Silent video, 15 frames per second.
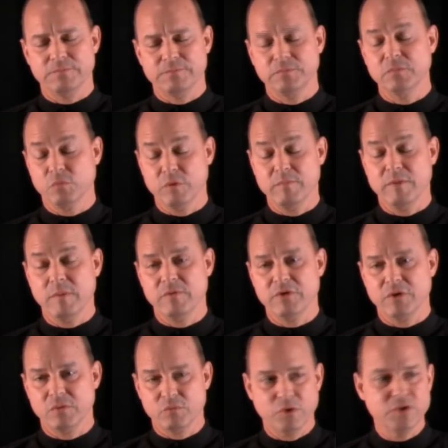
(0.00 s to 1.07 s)
remember
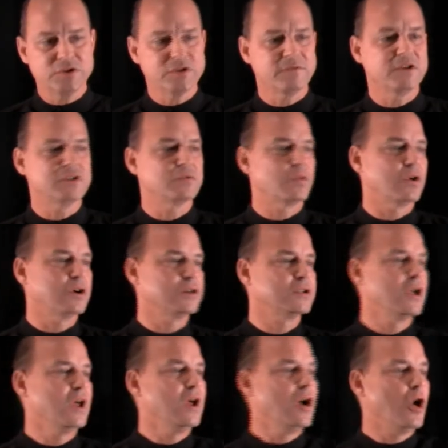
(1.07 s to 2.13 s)
the roots of these words.
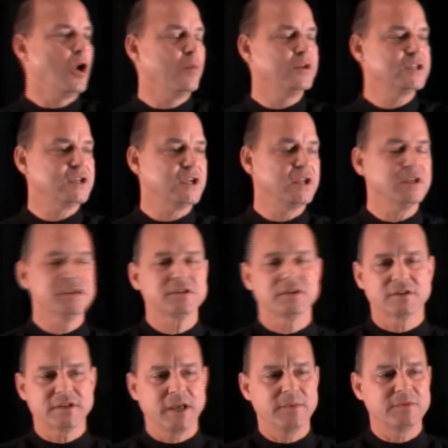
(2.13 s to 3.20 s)
Homogeneous,
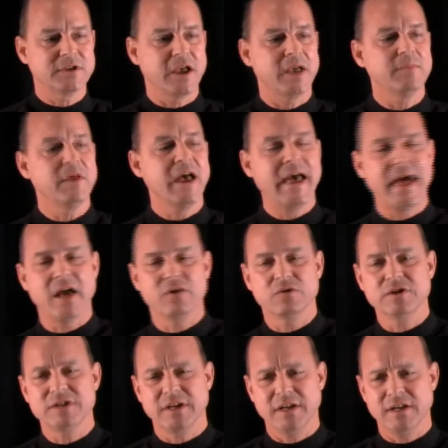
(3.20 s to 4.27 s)
same,
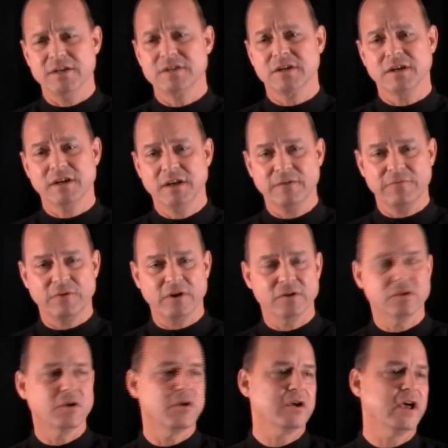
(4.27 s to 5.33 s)
heterogeneous, different.
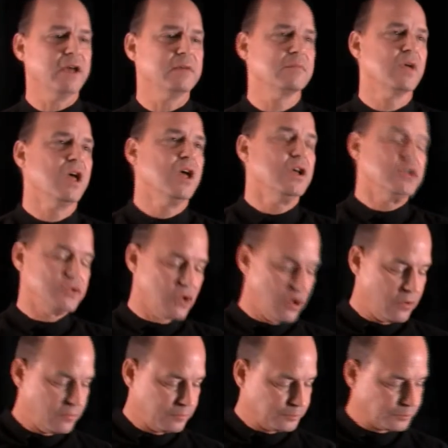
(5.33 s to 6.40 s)
Okay, so